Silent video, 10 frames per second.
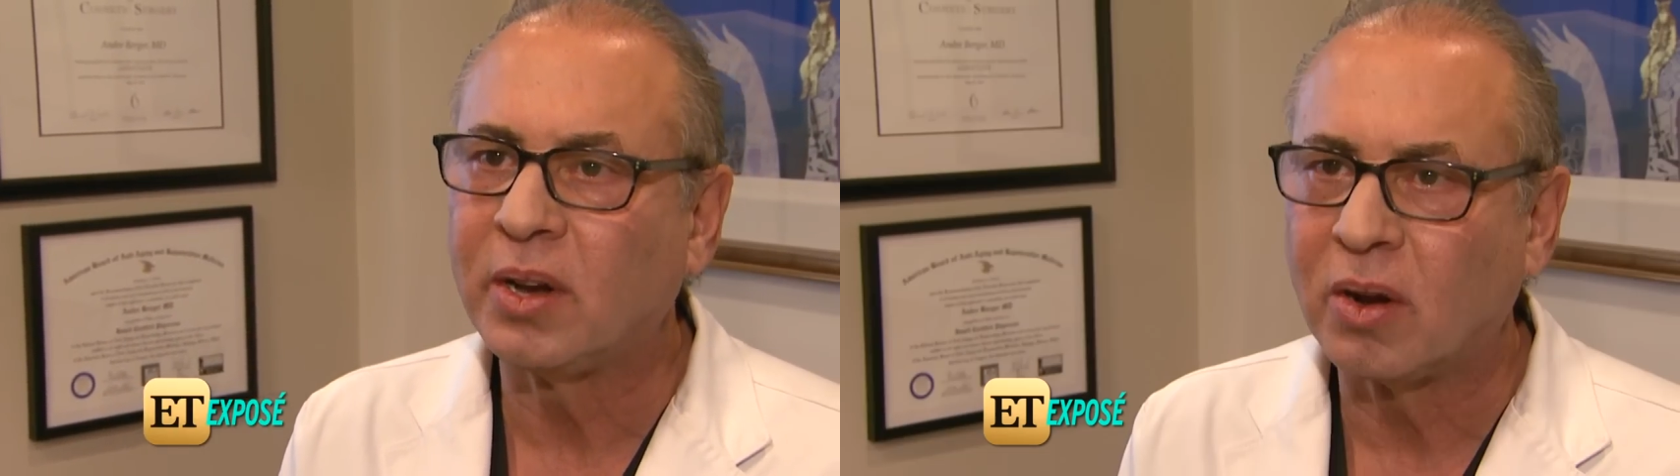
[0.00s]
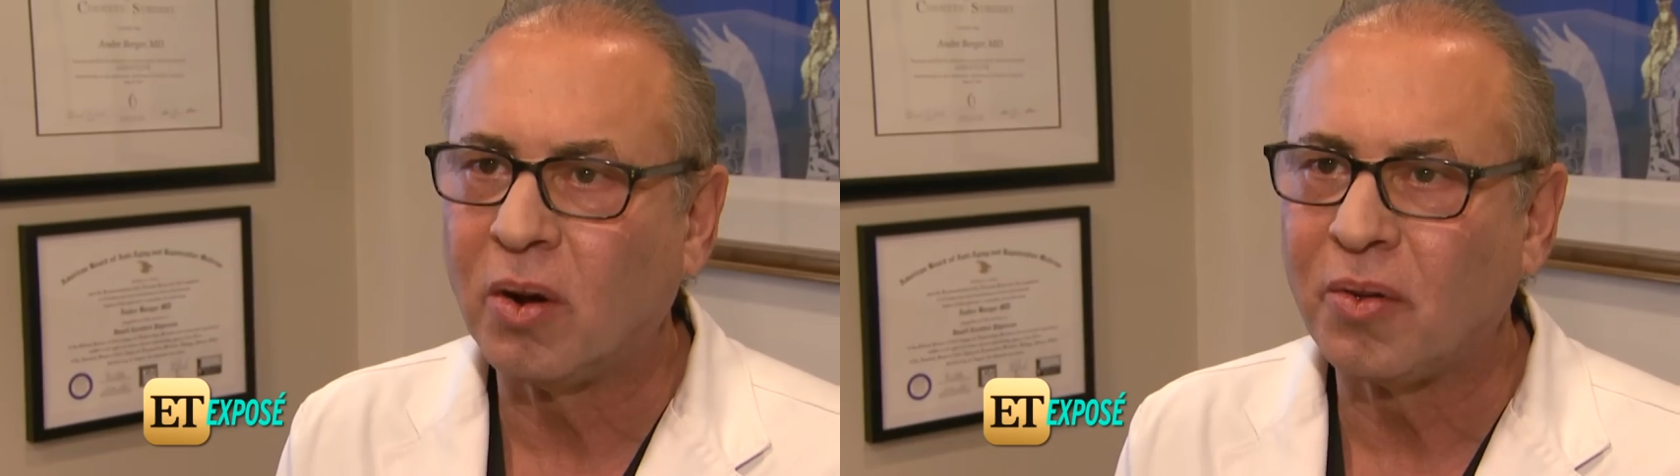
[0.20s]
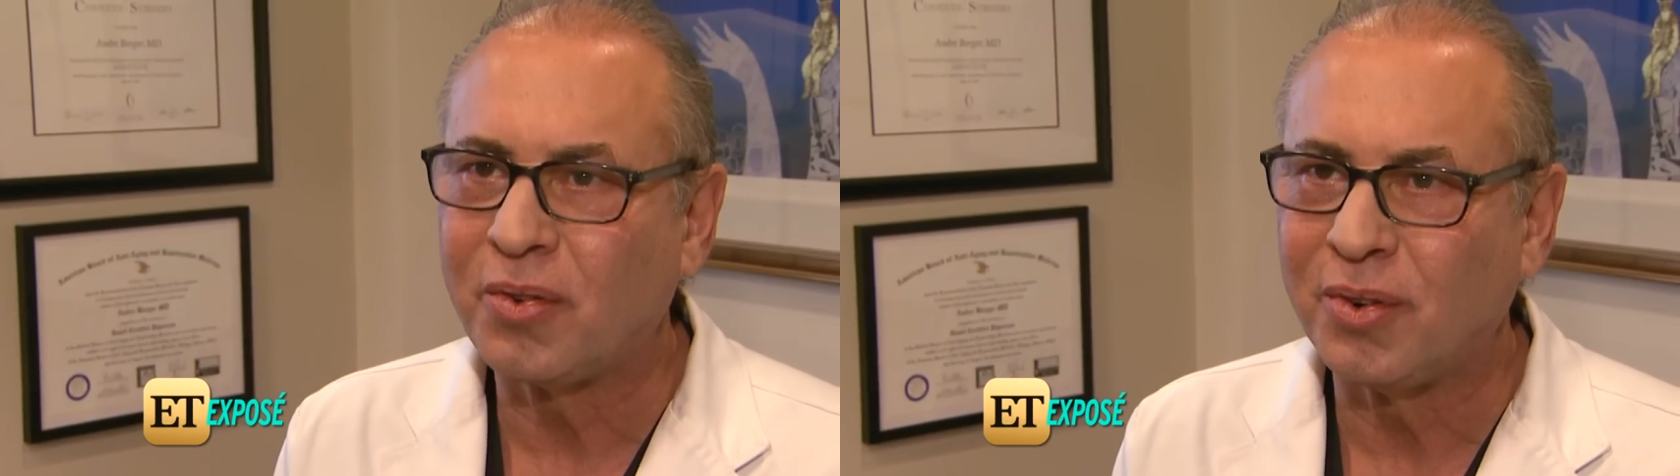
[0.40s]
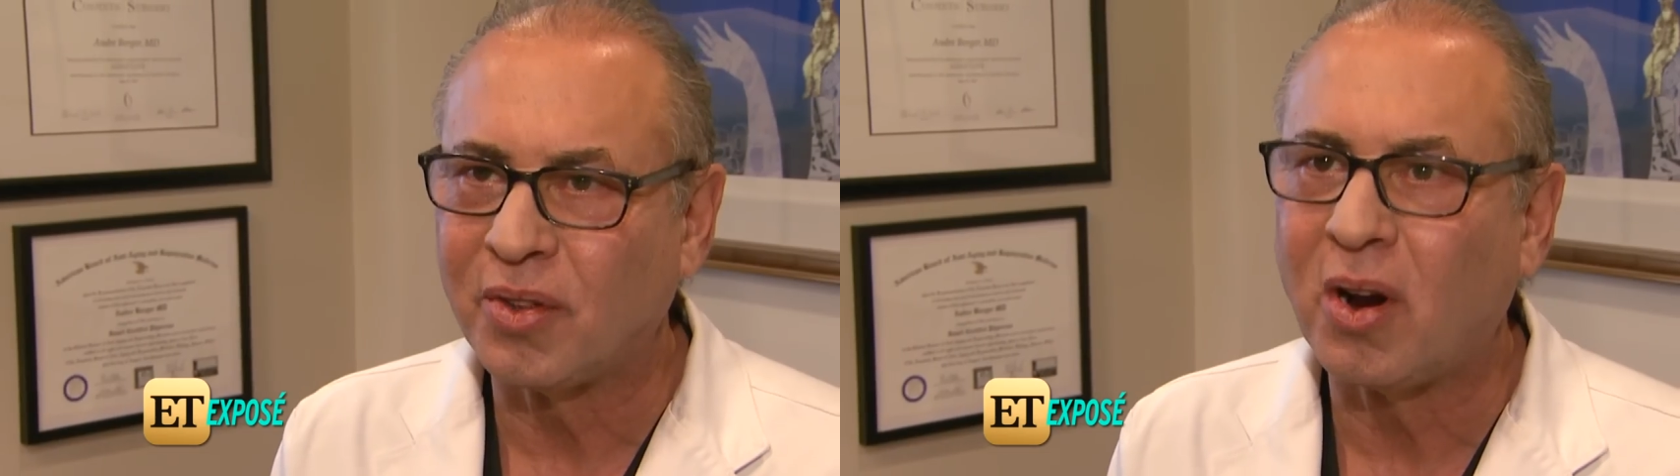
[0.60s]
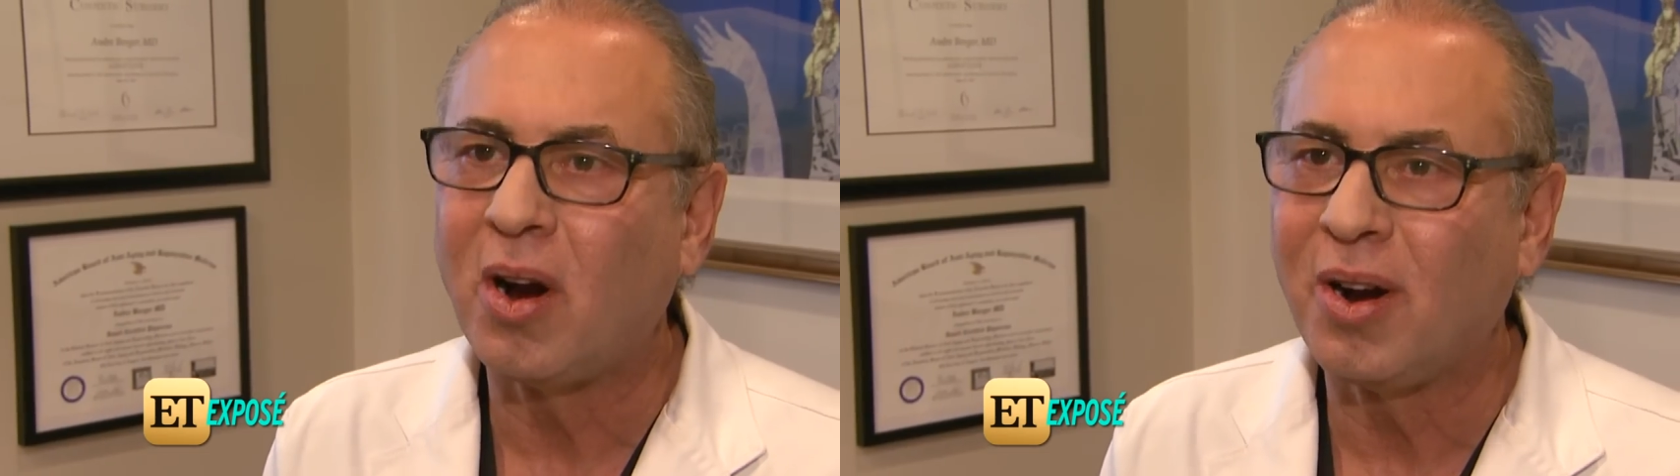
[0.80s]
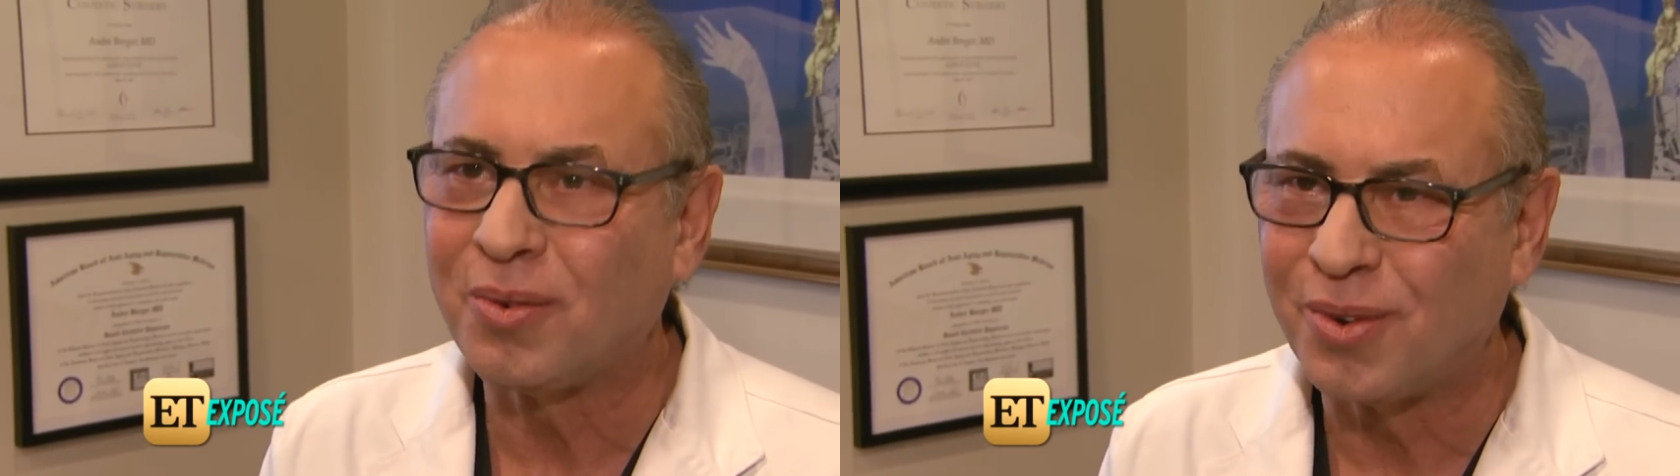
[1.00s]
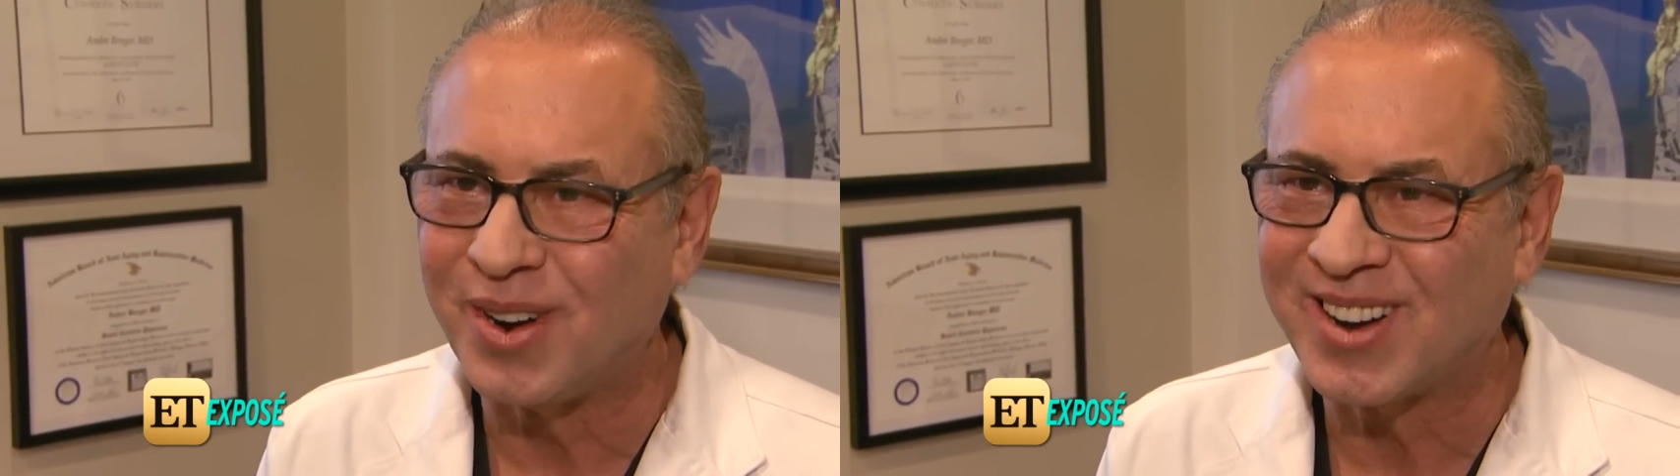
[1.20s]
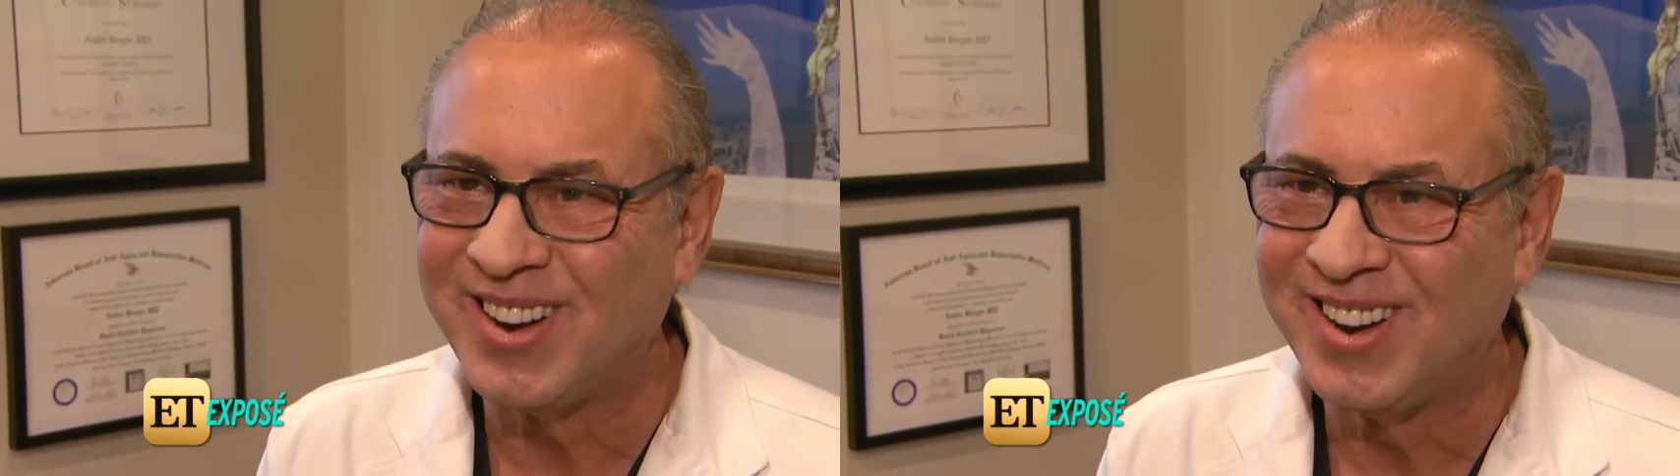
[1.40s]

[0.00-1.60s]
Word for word: to go through the hard work.